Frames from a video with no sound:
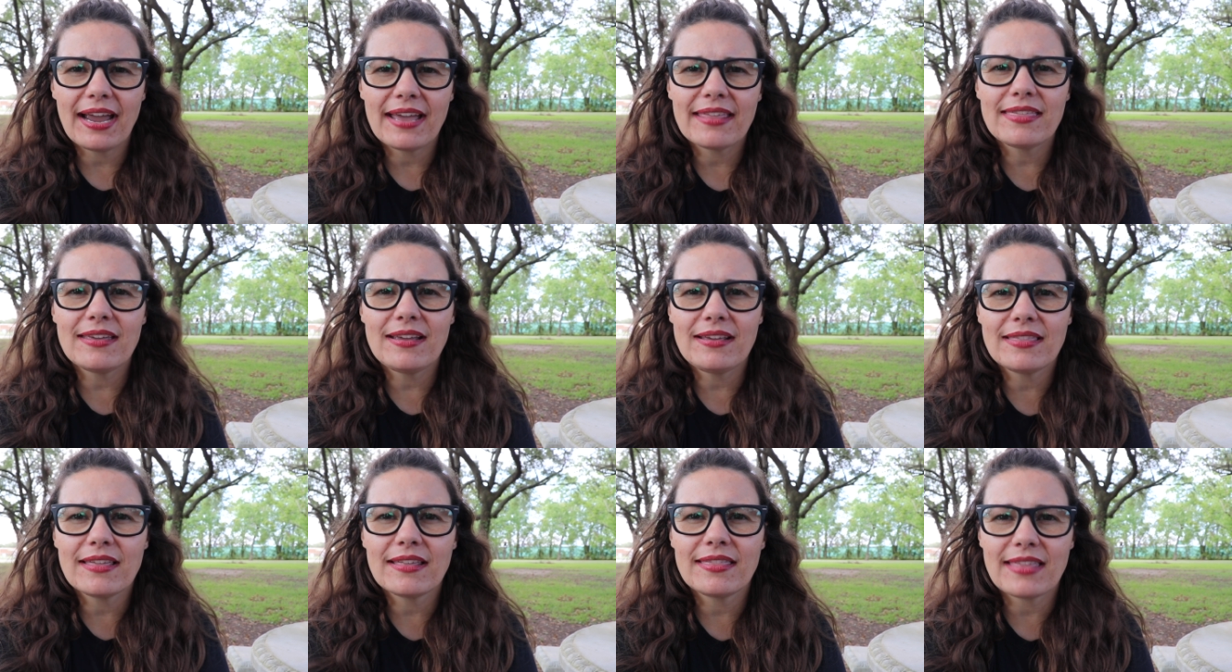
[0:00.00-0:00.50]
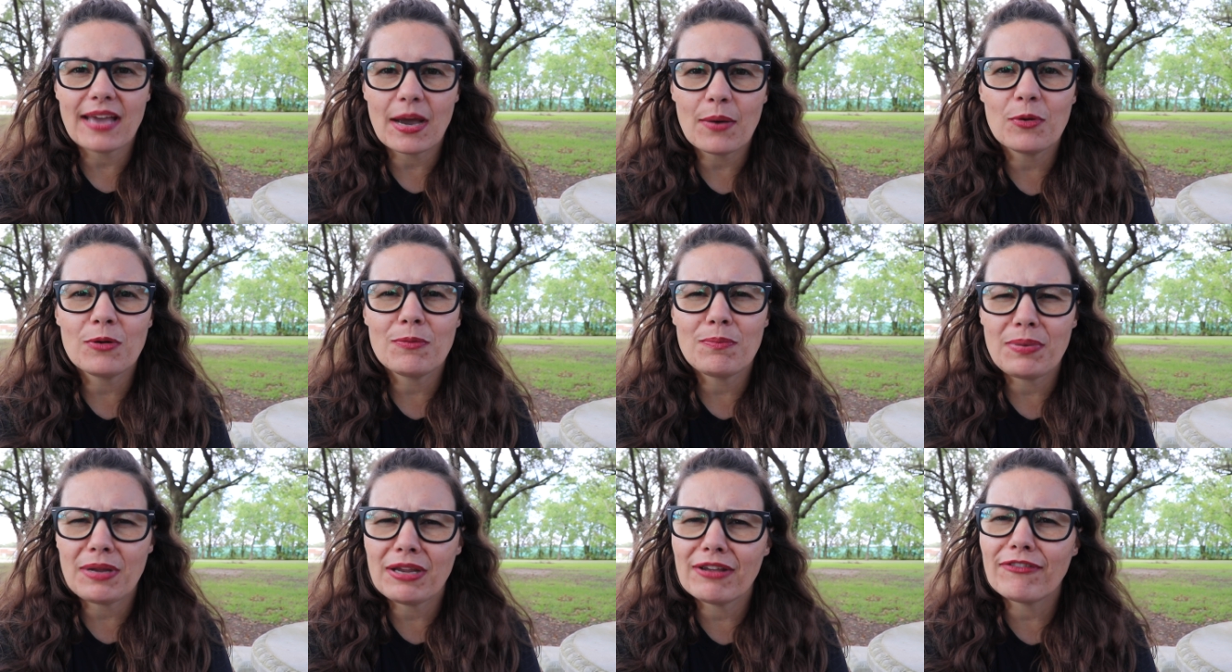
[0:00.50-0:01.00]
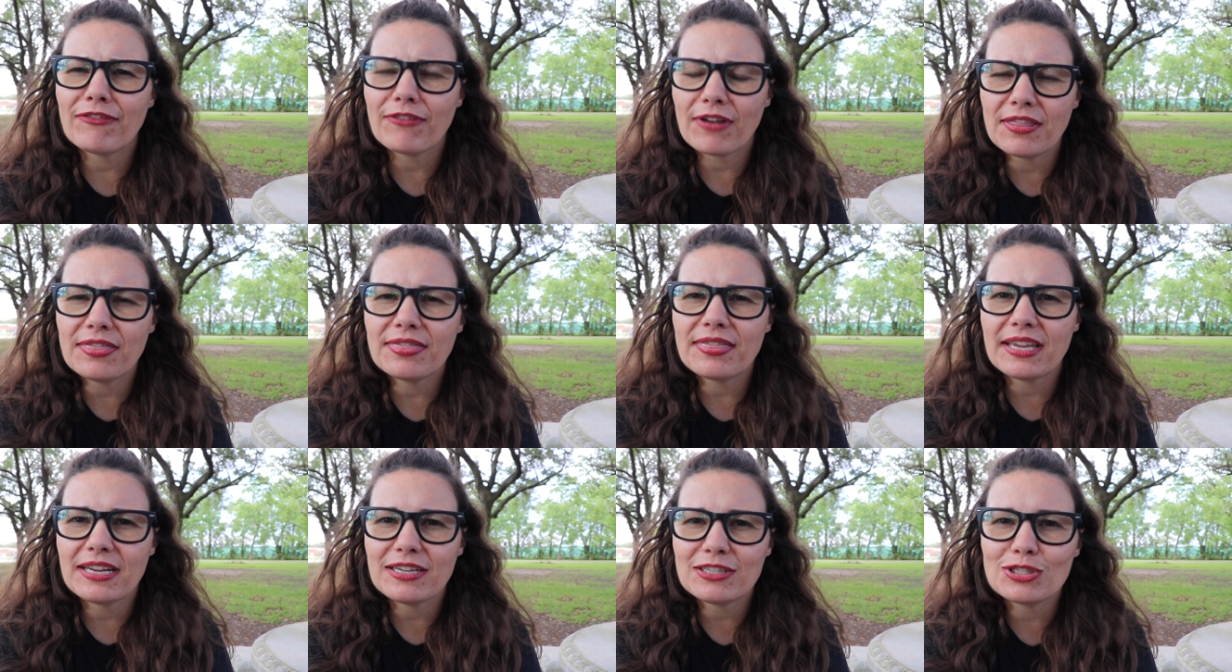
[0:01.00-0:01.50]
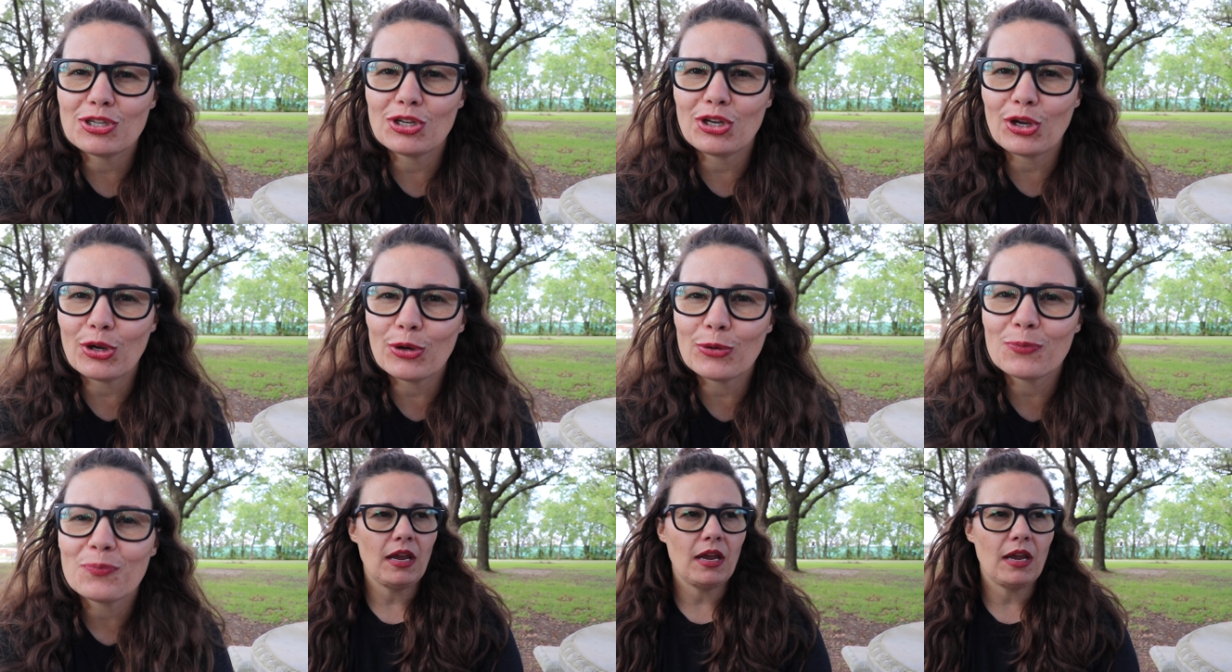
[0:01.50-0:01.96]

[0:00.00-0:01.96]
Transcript: I think that that would be a fun thing to do.